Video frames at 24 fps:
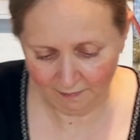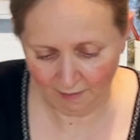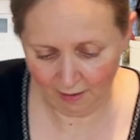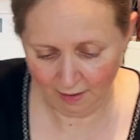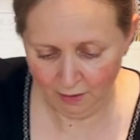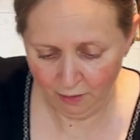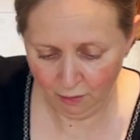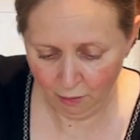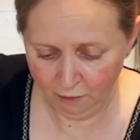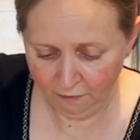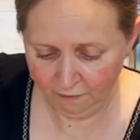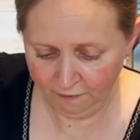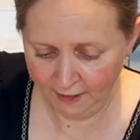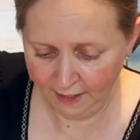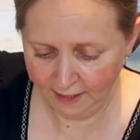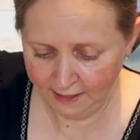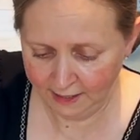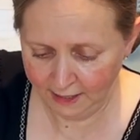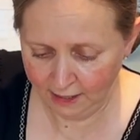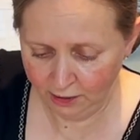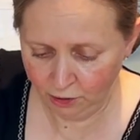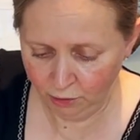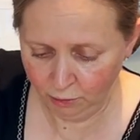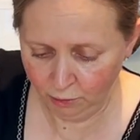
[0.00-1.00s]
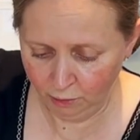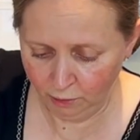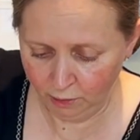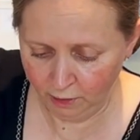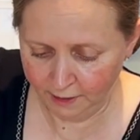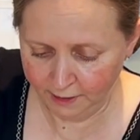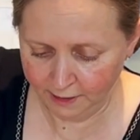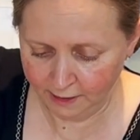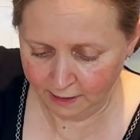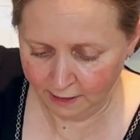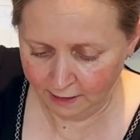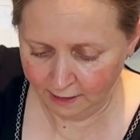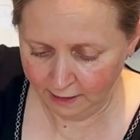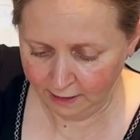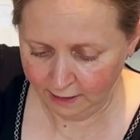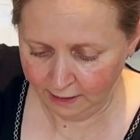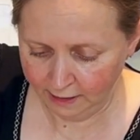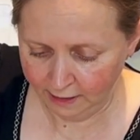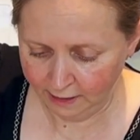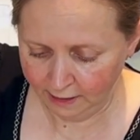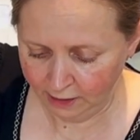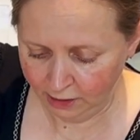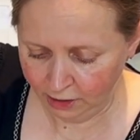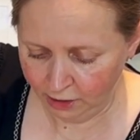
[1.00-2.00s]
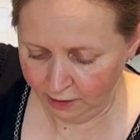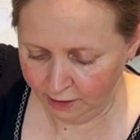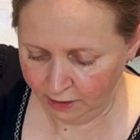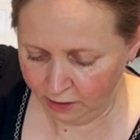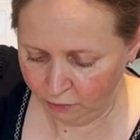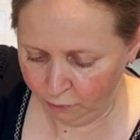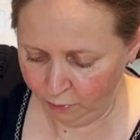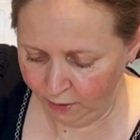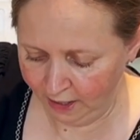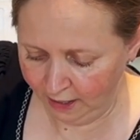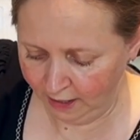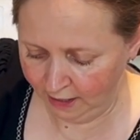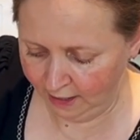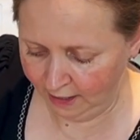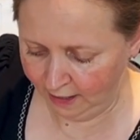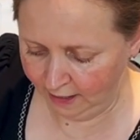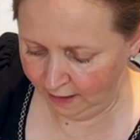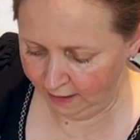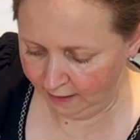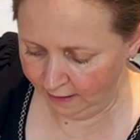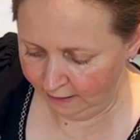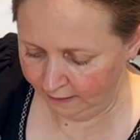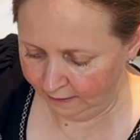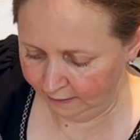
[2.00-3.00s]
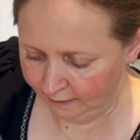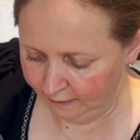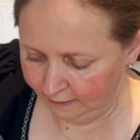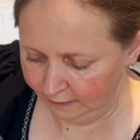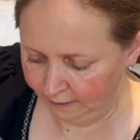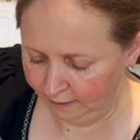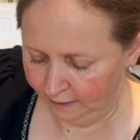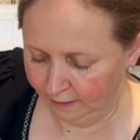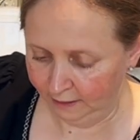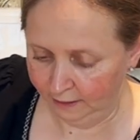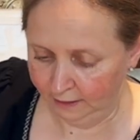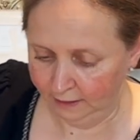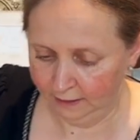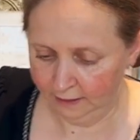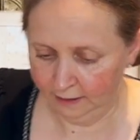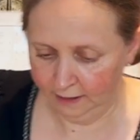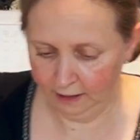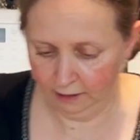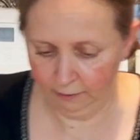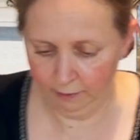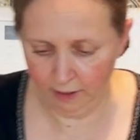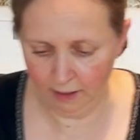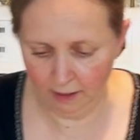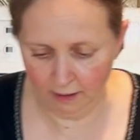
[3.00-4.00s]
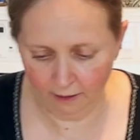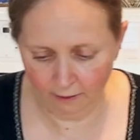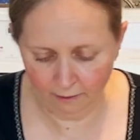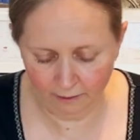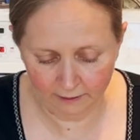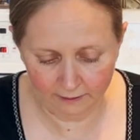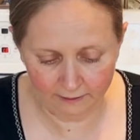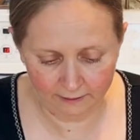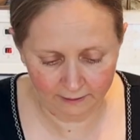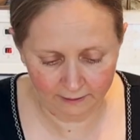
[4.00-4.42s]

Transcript: No fancy tools, just winging it. There we go.